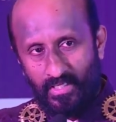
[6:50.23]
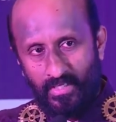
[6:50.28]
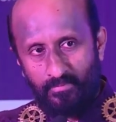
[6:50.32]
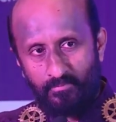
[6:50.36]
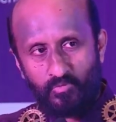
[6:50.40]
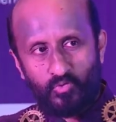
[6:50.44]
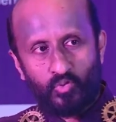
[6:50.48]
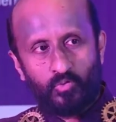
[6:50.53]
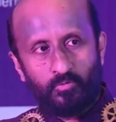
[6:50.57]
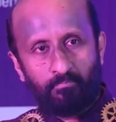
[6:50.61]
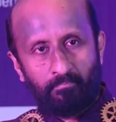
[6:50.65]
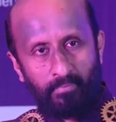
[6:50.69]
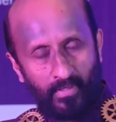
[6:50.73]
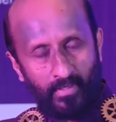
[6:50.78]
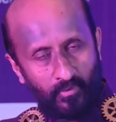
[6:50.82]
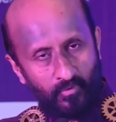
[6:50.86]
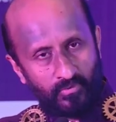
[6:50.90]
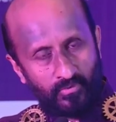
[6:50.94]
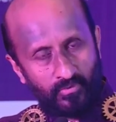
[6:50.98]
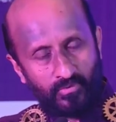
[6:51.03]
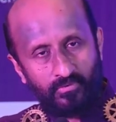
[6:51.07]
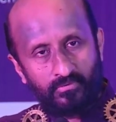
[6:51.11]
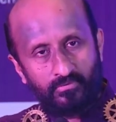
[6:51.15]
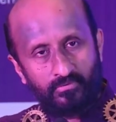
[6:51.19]
I'm so
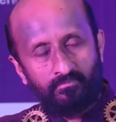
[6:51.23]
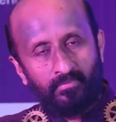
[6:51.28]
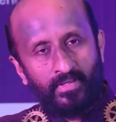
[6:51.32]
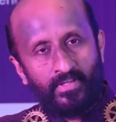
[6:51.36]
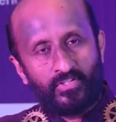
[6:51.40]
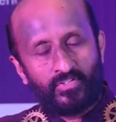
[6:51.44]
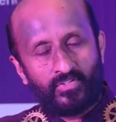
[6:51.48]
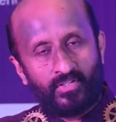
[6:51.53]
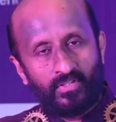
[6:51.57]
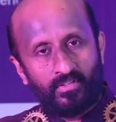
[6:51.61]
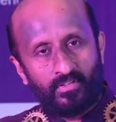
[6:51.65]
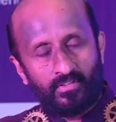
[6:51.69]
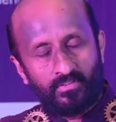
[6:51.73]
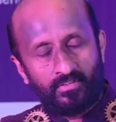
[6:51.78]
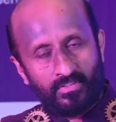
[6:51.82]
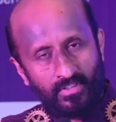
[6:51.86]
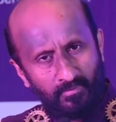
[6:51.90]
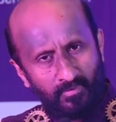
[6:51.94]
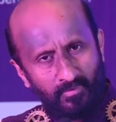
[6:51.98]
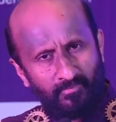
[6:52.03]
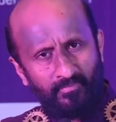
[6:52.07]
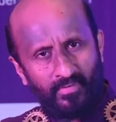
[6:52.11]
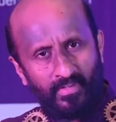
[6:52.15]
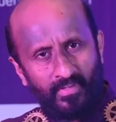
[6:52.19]
proud to mention
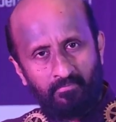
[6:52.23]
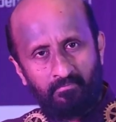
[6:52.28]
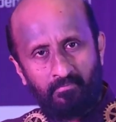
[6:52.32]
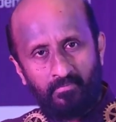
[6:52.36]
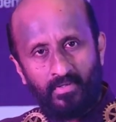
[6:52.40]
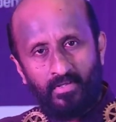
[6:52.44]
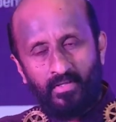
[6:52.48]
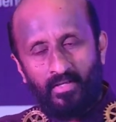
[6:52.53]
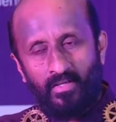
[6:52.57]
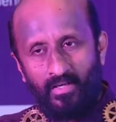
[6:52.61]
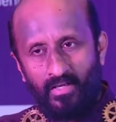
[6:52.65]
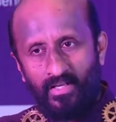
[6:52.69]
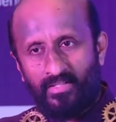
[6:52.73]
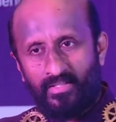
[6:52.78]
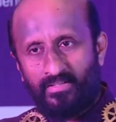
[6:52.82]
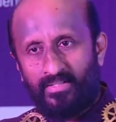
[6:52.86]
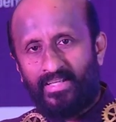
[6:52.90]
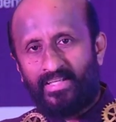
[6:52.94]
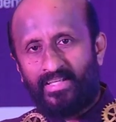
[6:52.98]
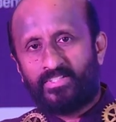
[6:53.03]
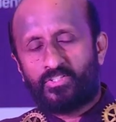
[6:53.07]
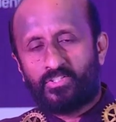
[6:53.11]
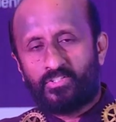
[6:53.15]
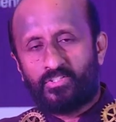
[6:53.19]
some of them, like the
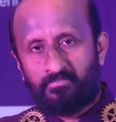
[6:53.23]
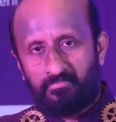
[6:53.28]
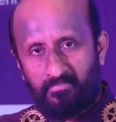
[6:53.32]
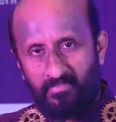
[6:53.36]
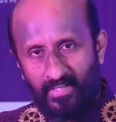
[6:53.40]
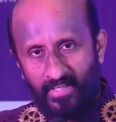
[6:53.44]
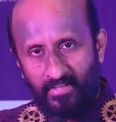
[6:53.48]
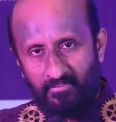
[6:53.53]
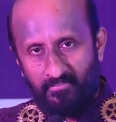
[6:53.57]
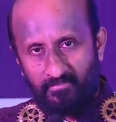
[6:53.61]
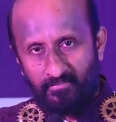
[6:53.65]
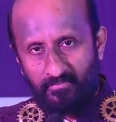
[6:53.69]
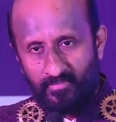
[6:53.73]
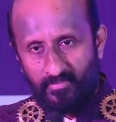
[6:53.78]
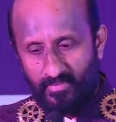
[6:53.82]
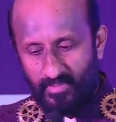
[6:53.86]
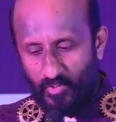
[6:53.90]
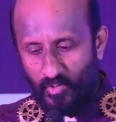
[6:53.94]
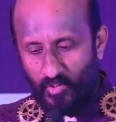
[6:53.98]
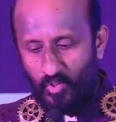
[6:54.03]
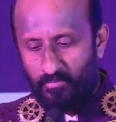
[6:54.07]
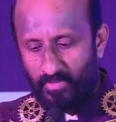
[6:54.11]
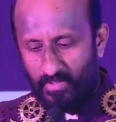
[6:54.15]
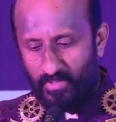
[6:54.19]
Nectar of Life,
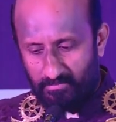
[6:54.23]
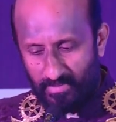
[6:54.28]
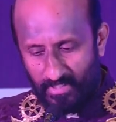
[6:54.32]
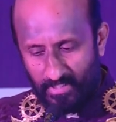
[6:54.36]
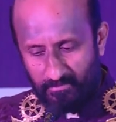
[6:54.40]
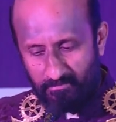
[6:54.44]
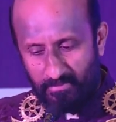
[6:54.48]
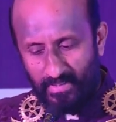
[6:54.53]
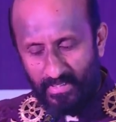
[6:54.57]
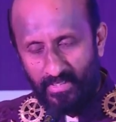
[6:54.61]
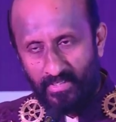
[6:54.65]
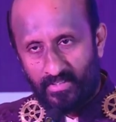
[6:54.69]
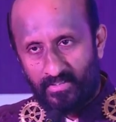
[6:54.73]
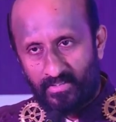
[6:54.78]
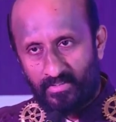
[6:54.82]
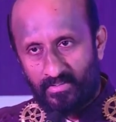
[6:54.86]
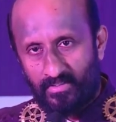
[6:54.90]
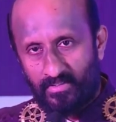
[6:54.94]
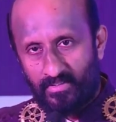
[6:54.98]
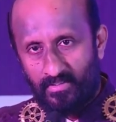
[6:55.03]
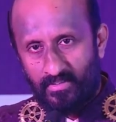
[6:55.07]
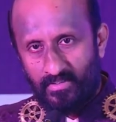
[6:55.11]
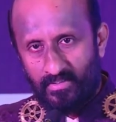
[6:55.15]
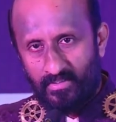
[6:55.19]
the Human Milk Bank,
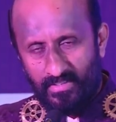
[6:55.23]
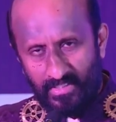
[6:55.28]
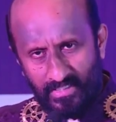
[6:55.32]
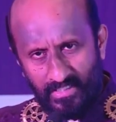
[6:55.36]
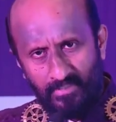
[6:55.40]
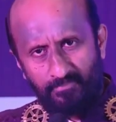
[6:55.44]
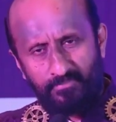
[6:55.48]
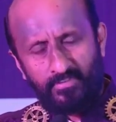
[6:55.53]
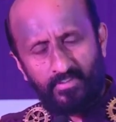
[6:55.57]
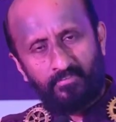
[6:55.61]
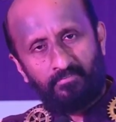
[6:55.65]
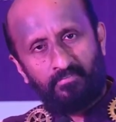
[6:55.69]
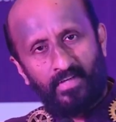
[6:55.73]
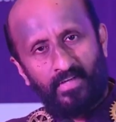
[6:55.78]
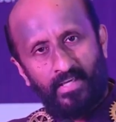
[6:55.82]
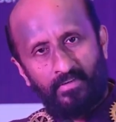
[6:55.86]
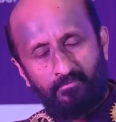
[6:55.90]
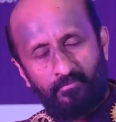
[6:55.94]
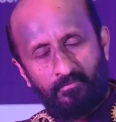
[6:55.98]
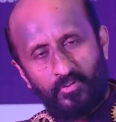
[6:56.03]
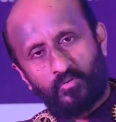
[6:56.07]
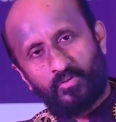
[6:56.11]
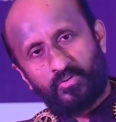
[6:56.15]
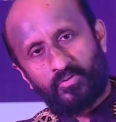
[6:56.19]
the Gift of
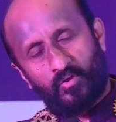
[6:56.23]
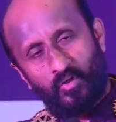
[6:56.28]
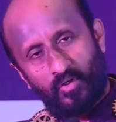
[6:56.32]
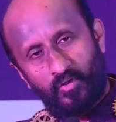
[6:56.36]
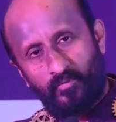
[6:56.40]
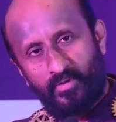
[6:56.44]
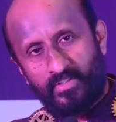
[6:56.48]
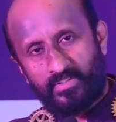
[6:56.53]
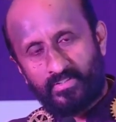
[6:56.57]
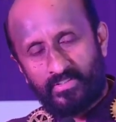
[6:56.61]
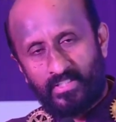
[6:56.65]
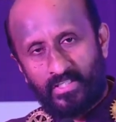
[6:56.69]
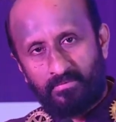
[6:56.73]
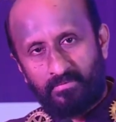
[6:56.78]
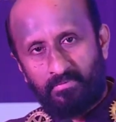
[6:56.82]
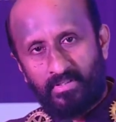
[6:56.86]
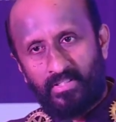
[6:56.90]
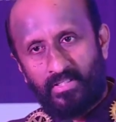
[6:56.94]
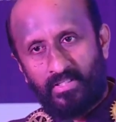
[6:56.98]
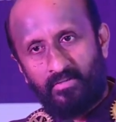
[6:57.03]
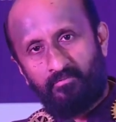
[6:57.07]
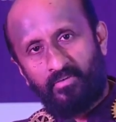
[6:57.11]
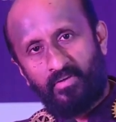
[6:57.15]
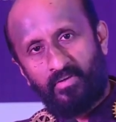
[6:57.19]
Life, which was always there,
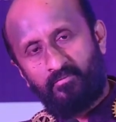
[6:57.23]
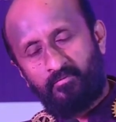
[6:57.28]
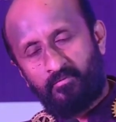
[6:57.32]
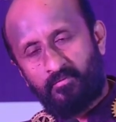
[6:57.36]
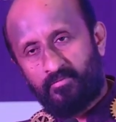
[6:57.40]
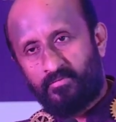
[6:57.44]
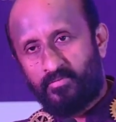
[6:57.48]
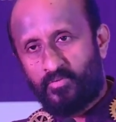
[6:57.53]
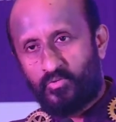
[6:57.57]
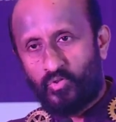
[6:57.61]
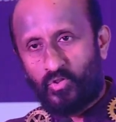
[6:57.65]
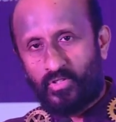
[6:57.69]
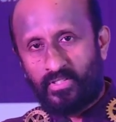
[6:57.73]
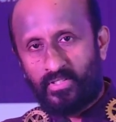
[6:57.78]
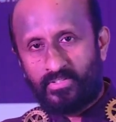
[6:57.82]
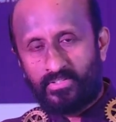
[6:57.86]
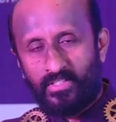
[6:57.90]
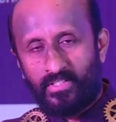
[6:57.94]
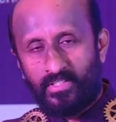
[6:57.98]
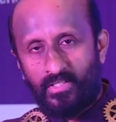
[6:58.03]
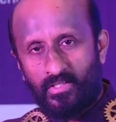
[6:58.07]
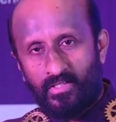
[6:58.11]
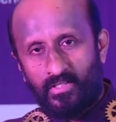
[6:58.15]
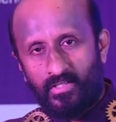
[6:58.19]
but then we took
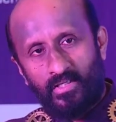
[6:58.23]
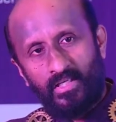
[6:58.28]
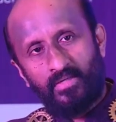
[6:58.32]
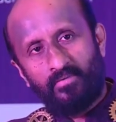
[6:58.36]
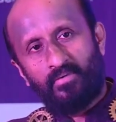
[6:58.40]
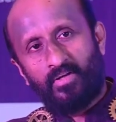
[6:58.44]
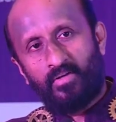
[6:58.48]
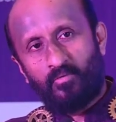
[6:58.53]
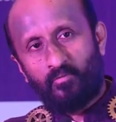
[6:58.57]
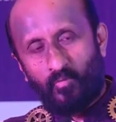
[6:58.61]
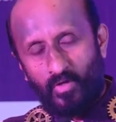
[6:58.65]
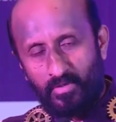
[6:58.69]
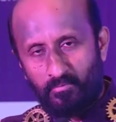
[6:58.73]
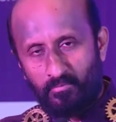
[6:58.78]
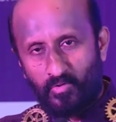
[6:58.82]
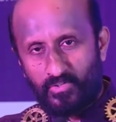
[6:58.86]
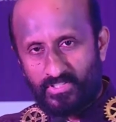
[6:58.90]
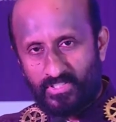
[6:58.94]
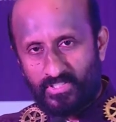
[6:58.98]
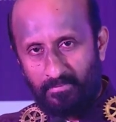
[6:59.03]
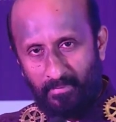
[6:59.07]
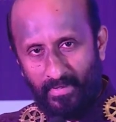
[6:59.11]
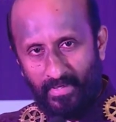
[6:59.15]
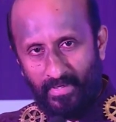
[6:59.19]
it even one more
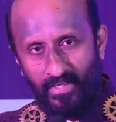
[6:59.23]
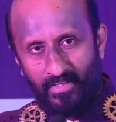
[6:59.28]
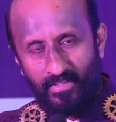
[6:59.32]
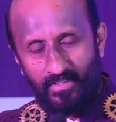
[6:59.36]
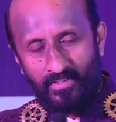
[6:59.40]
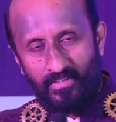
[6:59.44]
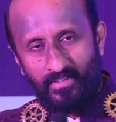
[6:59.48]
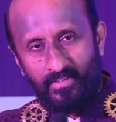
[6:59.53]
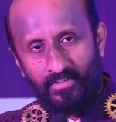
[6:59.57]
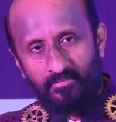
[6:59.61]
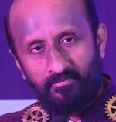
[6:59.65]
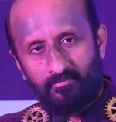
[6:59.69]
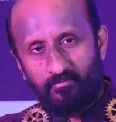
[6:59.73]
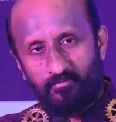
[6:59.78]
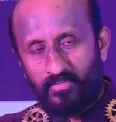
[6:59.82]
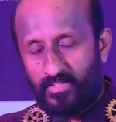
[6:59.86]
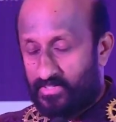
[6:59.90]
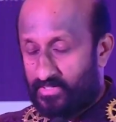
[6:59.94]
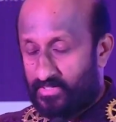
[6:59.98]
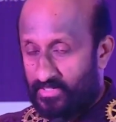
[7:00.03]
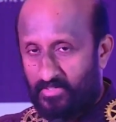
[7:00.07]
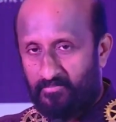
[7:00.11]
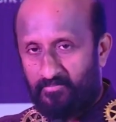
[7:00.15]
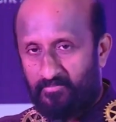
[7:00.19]
step ahead
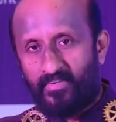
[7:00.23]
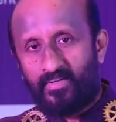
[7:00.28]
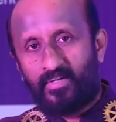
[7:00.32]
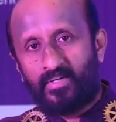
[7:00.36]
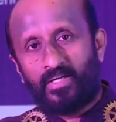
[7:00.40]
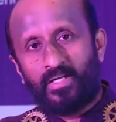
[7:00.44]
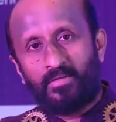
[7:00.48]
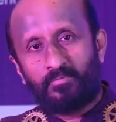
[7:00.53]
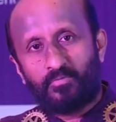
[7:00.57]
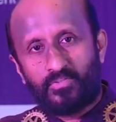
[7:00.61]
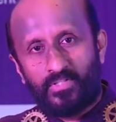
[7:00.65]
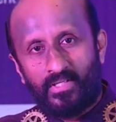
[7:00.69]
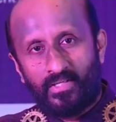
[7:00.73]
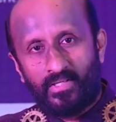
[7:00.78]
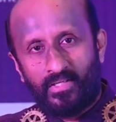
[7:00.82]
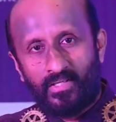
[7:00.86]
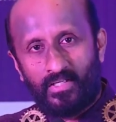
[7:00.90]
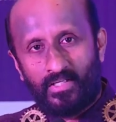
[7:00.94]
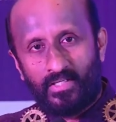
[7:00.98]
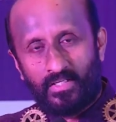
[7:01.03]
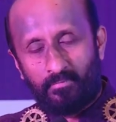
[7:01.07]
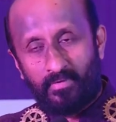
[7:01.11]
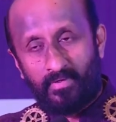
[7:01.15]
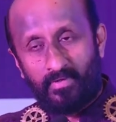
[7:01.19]
with different clubs taking it